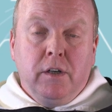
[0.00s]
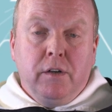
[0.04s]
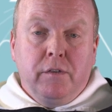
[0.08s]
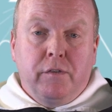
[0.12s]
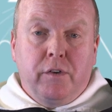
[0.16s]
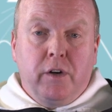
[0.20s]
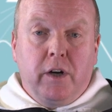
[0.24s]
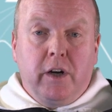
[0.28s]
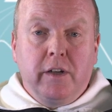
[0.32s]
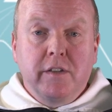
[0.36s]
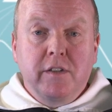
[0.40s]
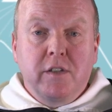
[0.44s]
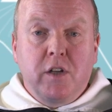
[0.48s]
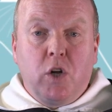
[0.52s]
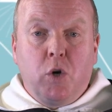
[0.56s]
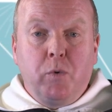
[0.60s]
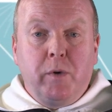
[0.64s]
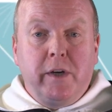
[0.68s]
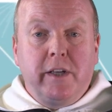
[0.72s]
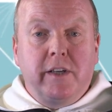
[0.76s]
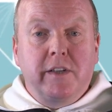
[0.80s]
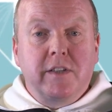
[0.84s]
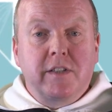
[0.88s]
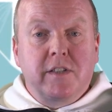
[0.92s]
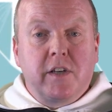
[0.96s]
For Onslow,
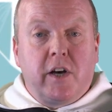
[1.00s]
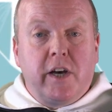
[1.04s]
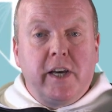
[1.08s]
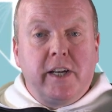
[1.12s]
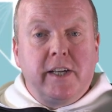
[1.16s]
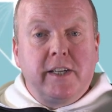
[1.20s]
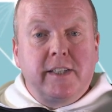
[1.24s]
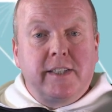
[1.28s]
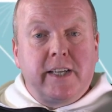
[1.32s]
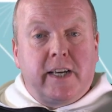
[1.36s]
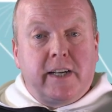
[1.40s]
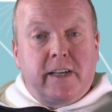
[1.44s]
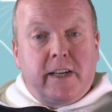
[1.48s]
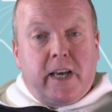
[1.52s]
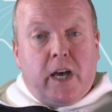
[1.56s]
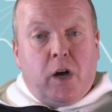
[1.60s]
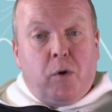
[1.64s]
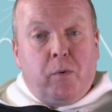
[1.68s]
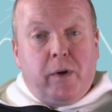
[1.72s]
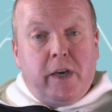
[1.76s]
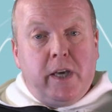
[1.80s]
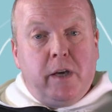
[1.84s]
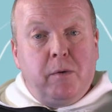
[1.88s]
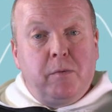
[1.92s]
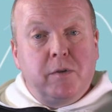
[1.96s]
he decided that
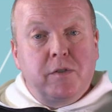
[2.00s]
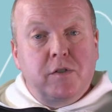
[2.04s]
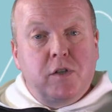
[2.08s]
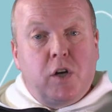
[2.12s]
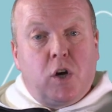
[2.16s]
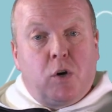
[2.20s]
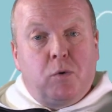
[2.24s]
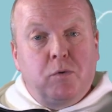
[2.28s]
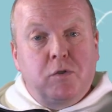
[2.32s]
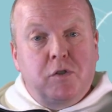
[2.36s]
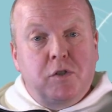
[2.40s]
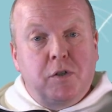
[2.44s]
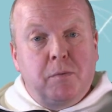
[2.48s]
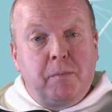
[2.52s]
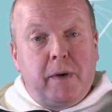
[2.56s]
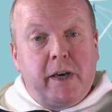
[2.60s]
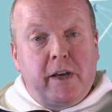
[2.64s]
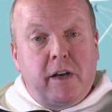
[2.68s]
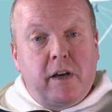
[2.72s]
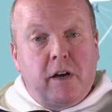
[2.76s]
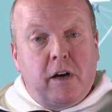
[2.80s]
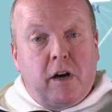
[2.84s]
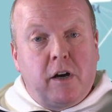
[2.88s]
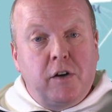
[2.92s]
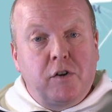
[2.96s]
how he was going to
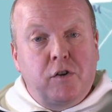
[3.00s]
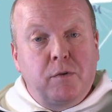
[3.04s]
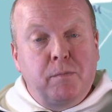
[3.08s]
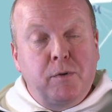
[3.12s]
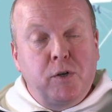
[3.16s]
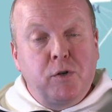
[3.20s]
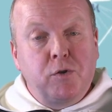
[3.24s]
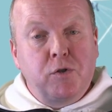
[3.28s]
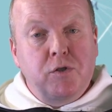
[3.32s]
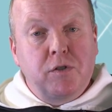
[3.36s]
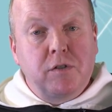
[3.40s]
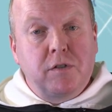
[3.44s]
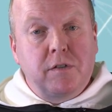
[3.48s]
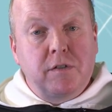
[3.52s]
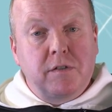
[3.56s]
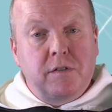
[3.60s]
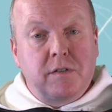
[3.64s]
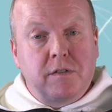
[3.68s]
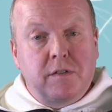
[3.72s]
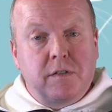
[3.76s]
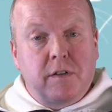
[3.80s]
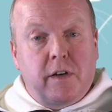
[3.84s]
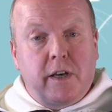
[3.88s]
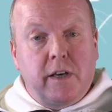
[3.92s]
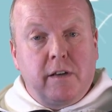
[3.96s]
make a contribution to
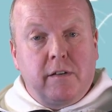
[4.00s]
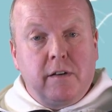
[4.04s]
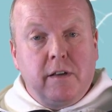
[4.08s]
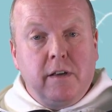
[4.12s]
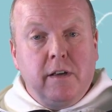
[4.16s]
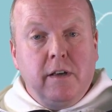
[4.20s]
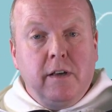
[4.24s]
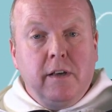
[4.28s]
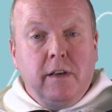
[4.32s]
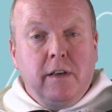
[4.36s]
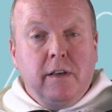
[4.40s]
society